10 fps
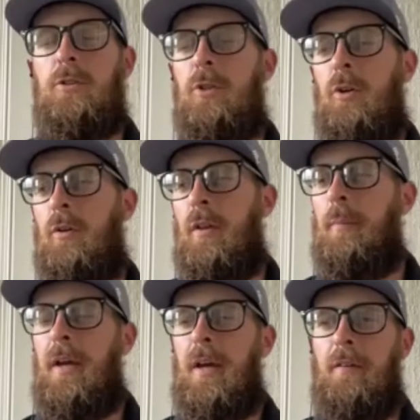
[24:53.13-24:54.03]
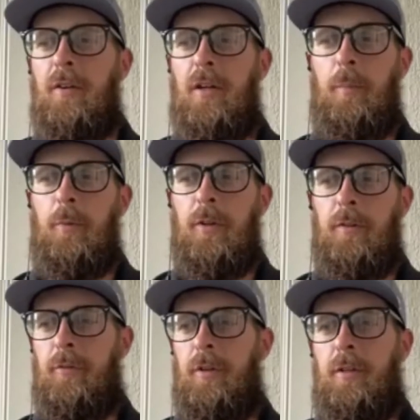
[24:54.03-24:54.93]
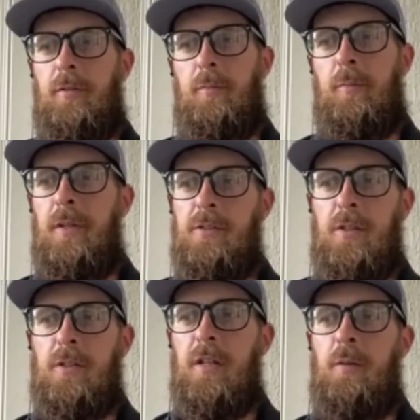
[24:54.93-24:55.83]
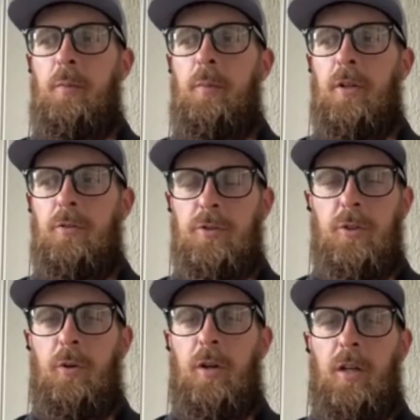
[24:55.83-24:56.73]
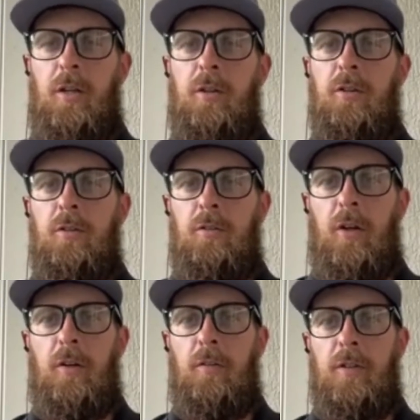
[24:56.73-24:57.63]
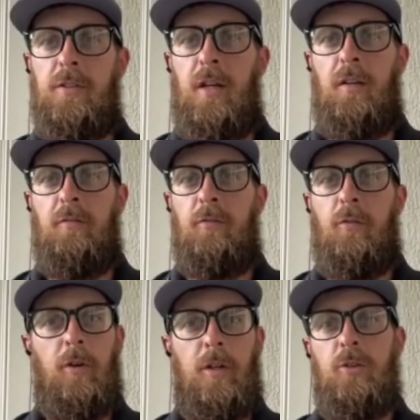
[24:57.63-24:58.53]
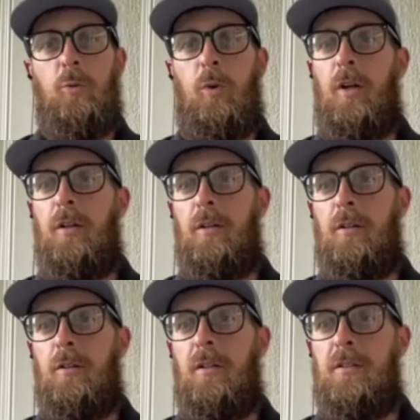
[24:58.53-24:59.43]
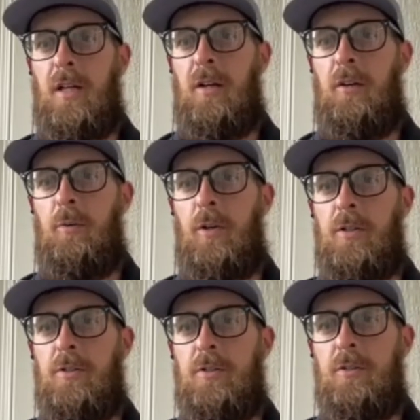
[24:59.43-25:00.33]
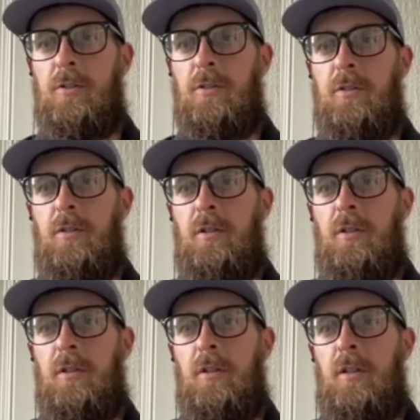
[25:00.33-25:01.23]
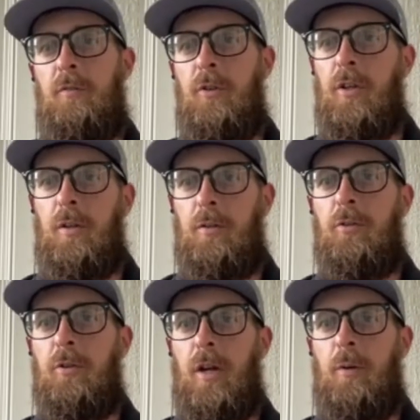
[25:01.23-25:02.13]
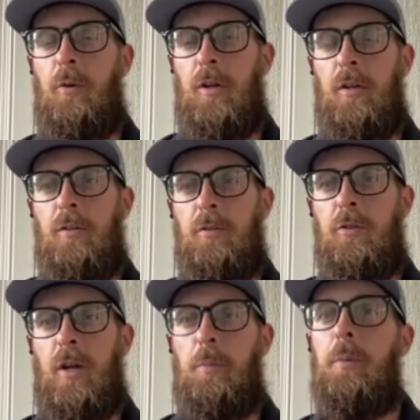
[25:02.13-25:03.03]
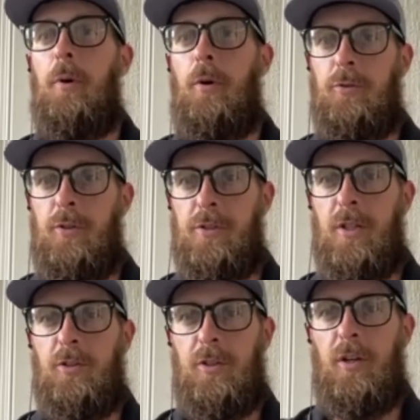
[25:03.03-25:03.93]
So they may have a couple different bids on the table, but you still want to get your letter of intent for each one. Is that how it works? If you're going to create a proposal, essentially,